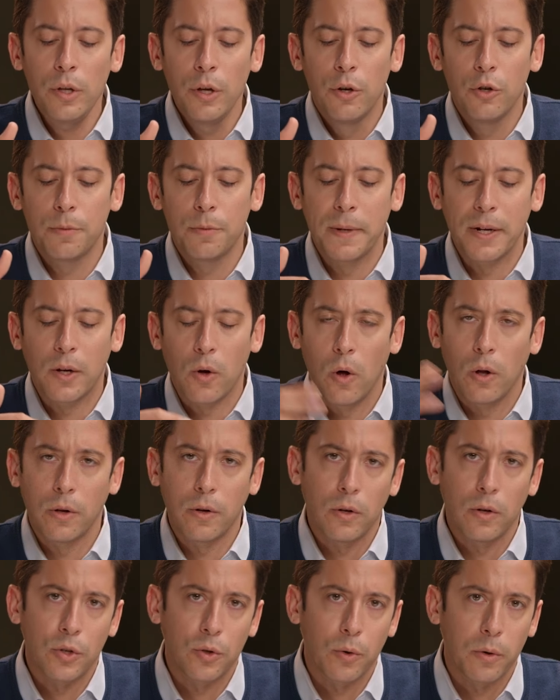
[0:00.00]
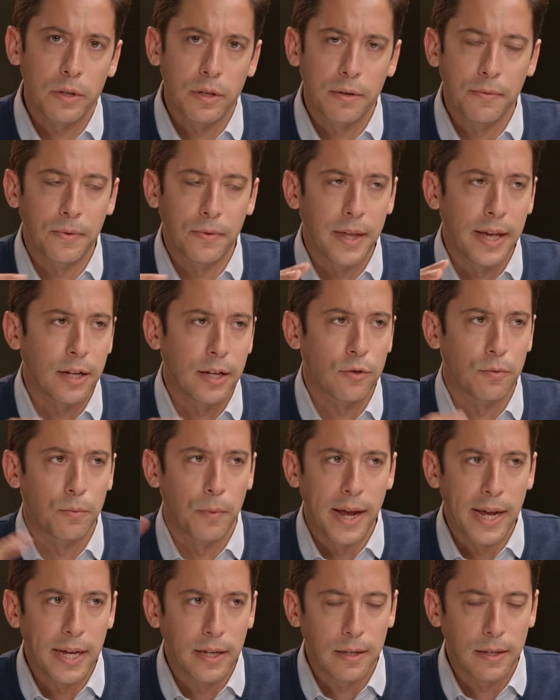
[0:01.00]
who's been called all sorts of things
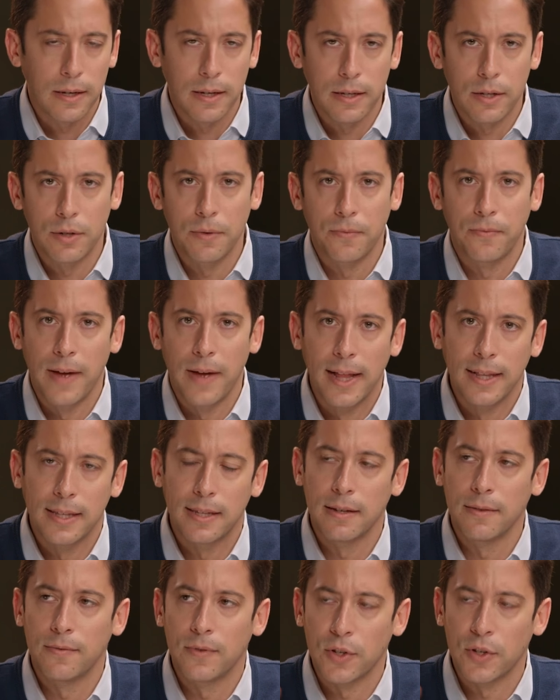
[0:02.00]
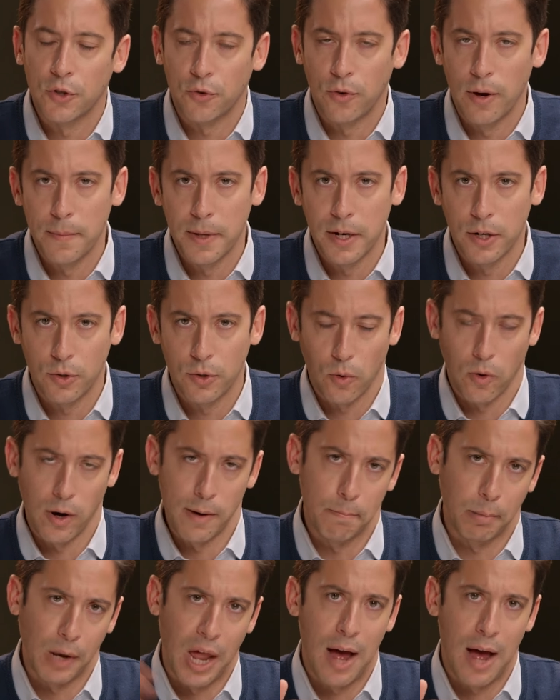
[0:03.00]
racist, offensive,
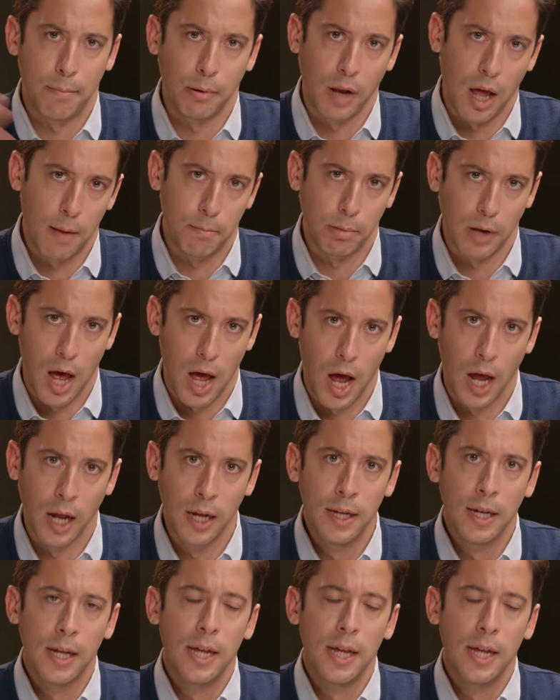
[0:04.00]
discriminatory, blah, blah, blah.